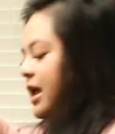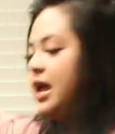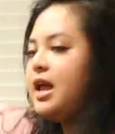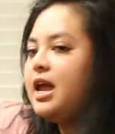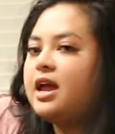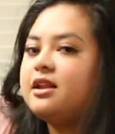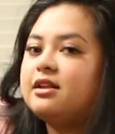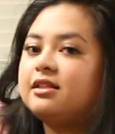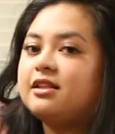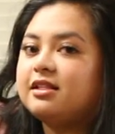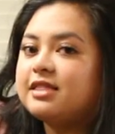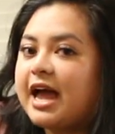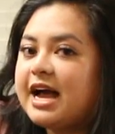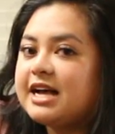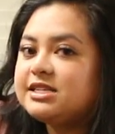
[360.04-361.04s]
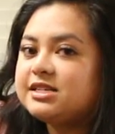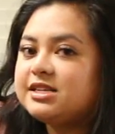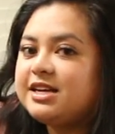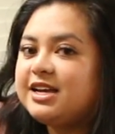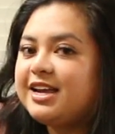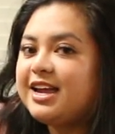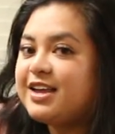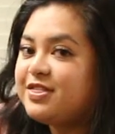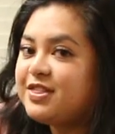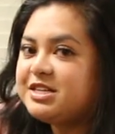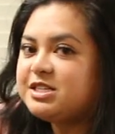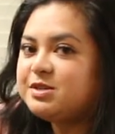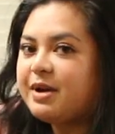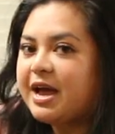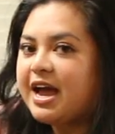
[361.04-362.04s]
And lastly, in
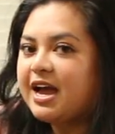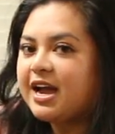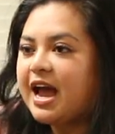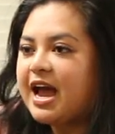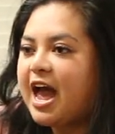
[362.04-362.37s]
this bag, I